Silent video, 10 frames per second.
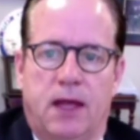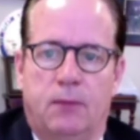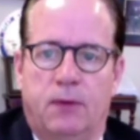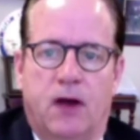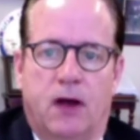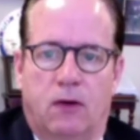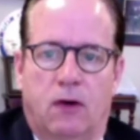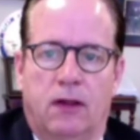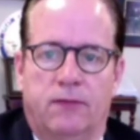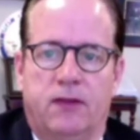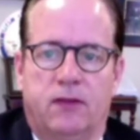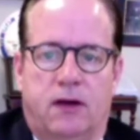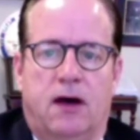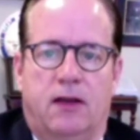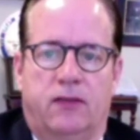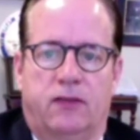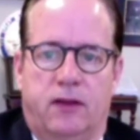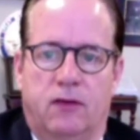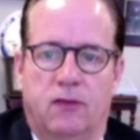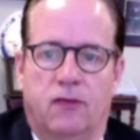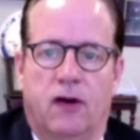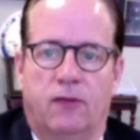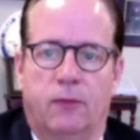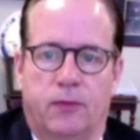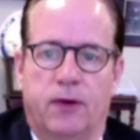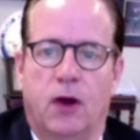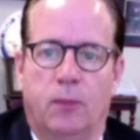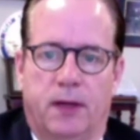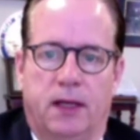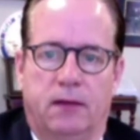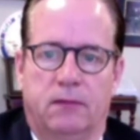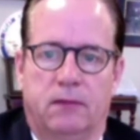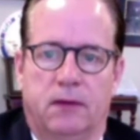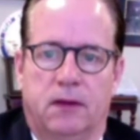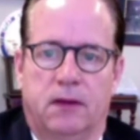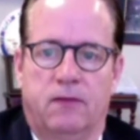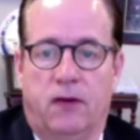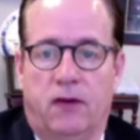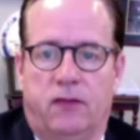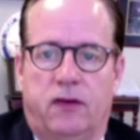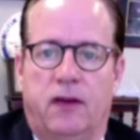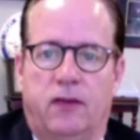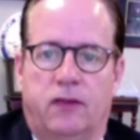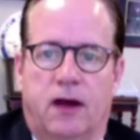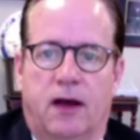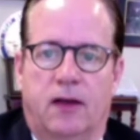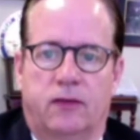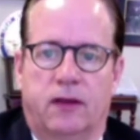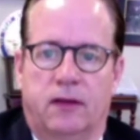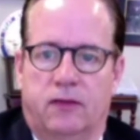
And we've got all of these costs that are involved with reopening, very serious costs.